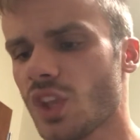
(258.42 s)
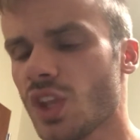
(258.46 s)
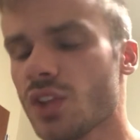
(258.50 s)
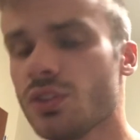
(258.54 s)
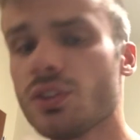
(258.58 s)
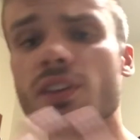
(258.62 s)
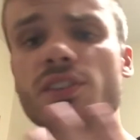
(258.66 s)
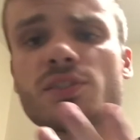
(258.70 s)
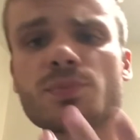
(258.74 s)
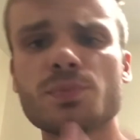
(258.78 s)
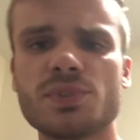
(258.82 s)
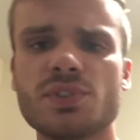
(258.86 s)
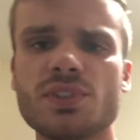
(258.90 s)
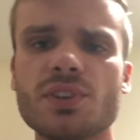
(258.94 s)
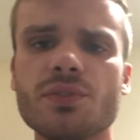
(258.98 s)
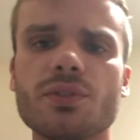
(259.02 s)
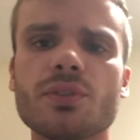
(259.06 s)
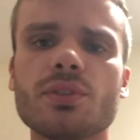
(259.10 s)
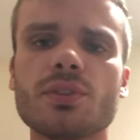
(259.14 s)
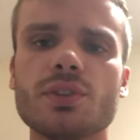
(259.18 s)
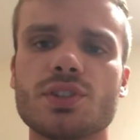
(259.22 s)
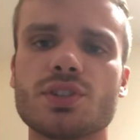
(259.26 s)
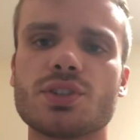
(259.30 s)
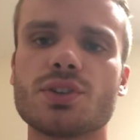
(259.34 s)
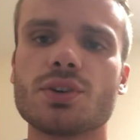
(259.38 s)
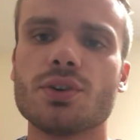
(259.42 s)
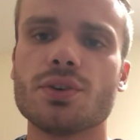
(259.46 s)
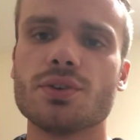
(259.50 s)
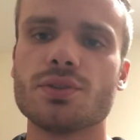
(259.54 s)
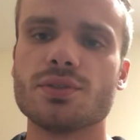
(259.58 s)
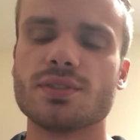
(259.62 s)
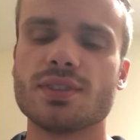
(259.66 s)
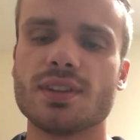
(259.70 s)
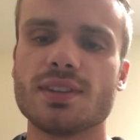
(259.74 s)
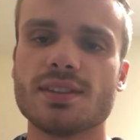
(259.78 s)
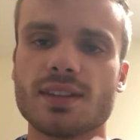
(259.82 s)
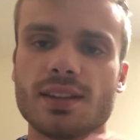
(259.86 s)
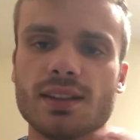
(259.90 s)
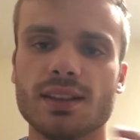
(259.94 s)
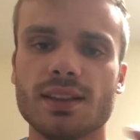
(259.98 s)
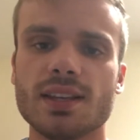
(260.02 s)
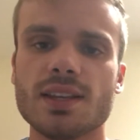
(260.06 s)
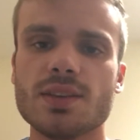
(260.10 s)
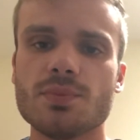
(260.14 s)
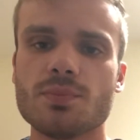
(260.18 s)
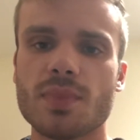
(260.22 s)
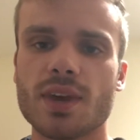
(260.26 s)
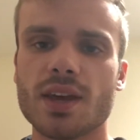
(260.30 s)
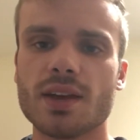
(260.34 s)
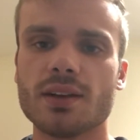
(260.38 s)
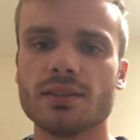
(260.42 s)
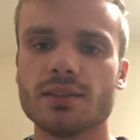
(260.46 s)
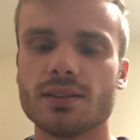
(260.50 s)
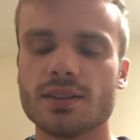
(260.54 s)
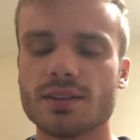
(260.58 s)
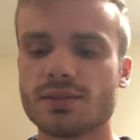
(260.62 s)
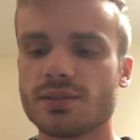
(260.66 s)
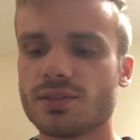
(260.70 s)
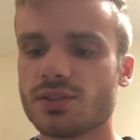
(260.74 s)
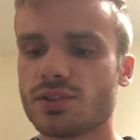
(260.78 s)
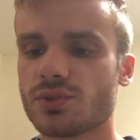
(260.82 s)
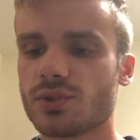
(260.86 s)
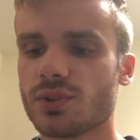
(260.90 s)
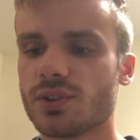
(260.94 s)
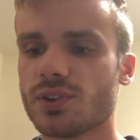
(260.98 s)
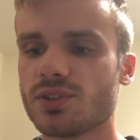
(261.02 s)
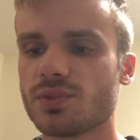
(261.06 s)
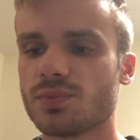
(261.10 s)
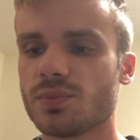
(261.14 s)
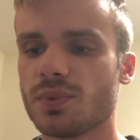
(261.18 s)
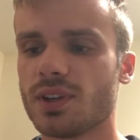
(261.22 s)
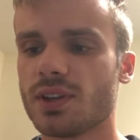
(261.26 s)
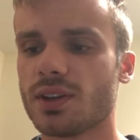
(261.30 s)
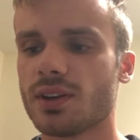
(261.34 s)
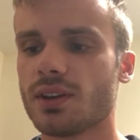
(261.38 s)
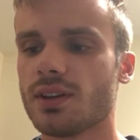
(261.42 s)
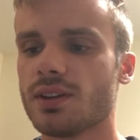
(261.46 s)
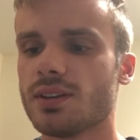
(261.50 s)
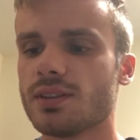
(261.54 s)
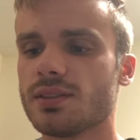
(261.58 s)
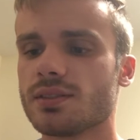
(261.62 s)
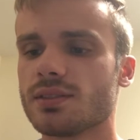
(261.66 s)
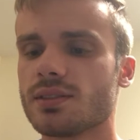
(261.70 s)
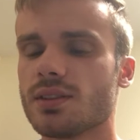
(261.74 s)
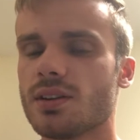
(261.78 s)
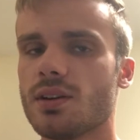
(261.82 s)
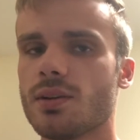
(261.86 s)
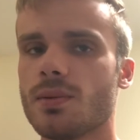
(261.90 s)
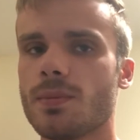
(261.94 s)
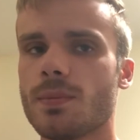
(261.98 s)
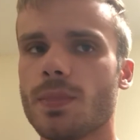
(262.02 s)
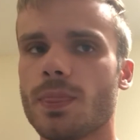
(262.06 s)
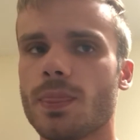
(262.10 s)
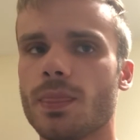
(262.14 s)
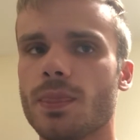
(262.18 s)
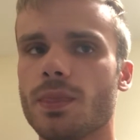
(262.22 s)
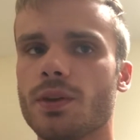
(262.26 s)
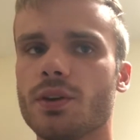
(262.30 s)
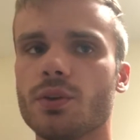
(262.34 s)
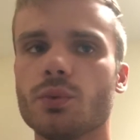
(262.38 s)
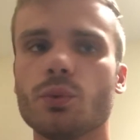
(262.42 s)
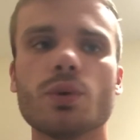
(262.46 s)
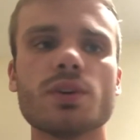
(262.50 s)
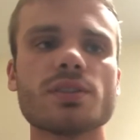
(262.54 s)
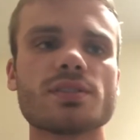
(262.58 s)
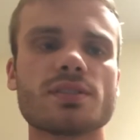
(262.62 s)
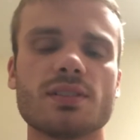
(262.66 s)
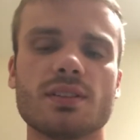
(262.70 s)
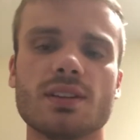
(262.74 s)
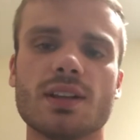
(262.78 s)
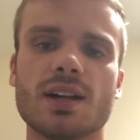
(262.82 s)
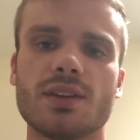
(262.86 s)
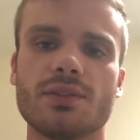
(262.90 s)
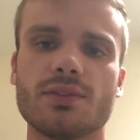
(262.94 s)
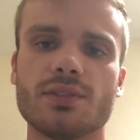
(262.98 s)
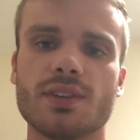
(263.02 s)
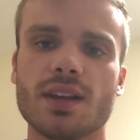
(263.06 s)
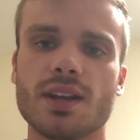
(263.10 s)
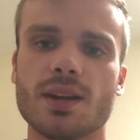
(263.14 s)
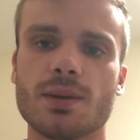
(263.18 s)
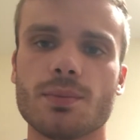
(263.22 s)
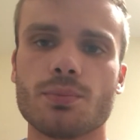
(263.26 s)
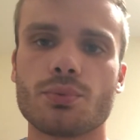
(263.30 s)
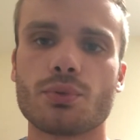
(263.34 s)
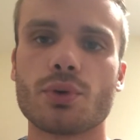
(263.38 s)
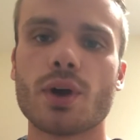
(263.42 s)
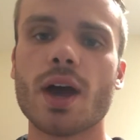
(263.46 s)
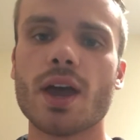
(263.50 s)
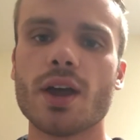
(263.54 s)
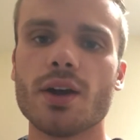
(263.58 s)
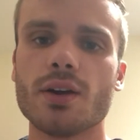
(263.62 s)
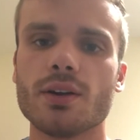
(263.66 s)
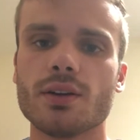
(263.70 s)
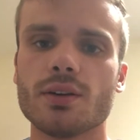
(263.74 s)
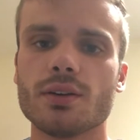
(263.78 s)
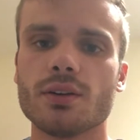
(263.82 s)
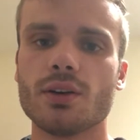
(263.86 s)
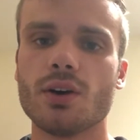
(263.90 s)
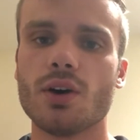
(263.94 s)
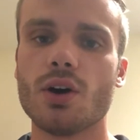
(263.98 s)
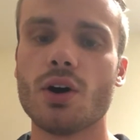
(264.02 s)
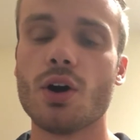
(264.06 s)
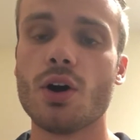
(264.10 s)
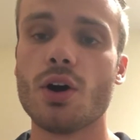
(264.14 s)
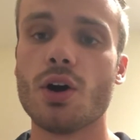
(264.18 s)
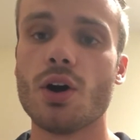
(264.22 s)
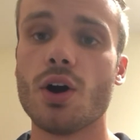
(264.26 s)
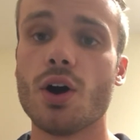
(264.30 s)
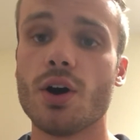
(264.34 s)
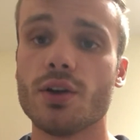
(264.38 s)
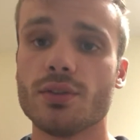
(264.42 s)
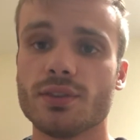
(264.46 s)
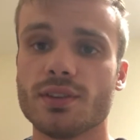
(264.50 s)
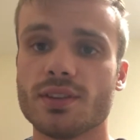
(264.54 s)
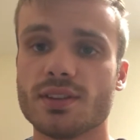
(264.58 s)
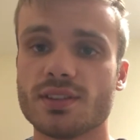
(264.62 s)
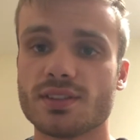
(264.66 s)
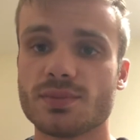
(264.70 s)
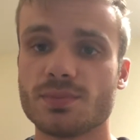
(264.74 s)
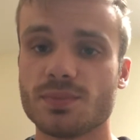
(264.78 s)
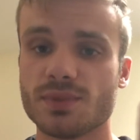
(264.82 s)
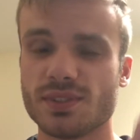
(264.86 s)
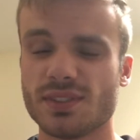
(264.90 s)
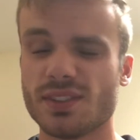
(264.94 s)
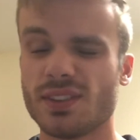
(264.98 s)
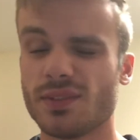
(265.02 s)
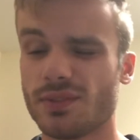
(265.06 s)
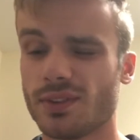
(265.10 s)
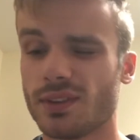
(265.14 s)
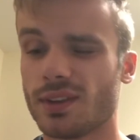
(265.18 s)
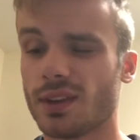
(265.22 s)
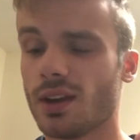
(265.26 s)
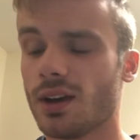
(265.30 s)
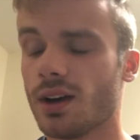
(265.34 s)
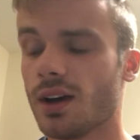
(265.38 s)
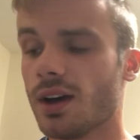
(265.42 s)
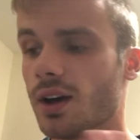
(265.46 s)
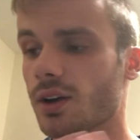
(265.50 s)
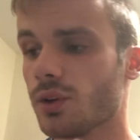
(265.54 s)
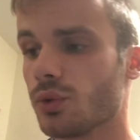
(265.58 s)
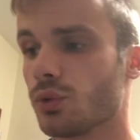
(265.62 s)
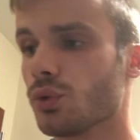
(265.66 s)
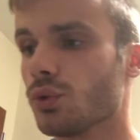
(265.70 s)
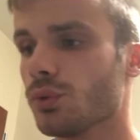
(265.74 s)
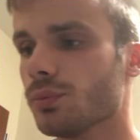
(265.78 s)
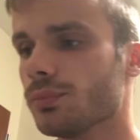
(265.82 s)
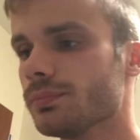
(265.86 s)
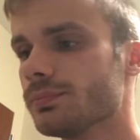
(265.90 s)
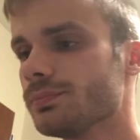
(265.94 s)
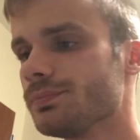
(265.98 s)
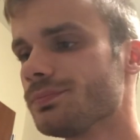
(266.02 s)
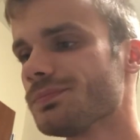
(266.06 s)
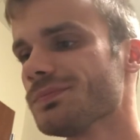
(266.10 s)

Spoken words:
they specifically chose these elite male distance runners because there wasn't a lot of data prior on this specific group.